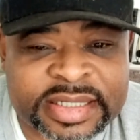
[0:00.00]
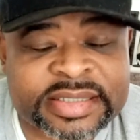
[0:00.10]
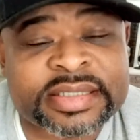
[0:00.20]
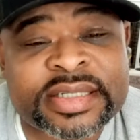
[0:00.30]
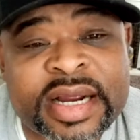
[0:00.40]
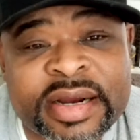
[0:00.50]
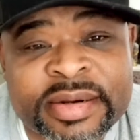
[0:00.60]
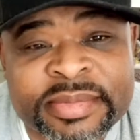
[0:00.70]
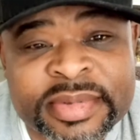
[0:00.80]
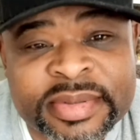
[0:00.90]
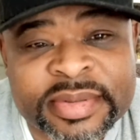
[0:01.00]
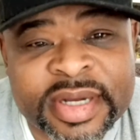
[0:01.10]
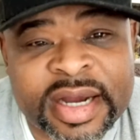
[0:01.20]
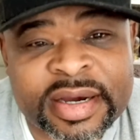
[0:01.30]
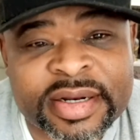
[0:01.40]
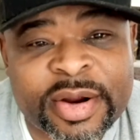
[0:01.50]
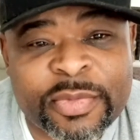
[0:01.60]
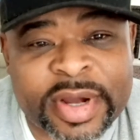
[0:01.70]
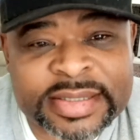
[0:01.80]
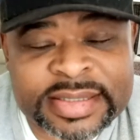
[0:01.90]
term called
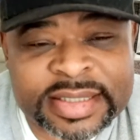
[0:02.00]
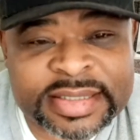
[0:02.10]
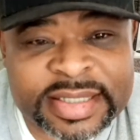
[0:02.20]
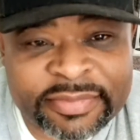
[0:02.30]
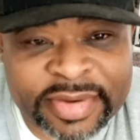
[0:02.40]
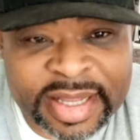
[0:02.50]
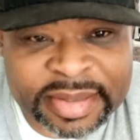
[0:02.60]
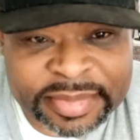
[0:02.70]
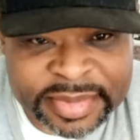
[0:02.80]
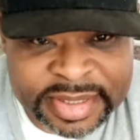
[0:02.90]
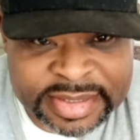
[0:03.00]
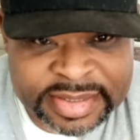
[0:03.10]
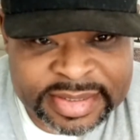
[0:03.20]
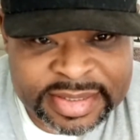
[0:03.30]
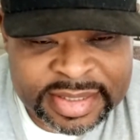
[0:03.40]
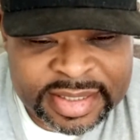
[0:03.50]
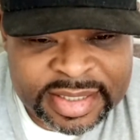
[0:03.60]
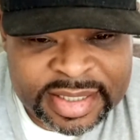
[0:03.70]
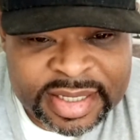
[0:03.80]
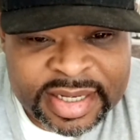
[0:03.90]
arrested development.
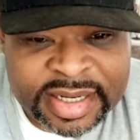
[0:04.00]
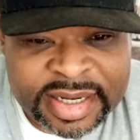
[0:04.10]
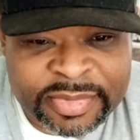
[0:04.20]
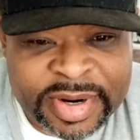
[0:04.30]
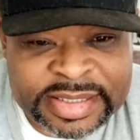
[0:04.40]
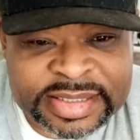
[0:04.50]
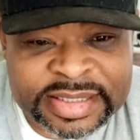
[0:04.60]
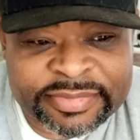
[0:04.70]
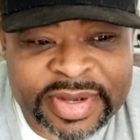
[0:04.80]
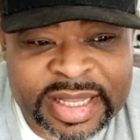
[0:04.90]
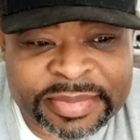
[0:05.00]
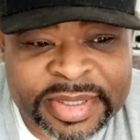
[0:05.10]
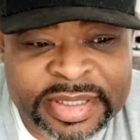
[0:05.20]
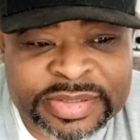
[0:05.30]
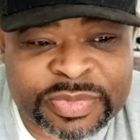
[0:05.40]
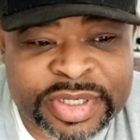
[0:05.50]
Arrested development is when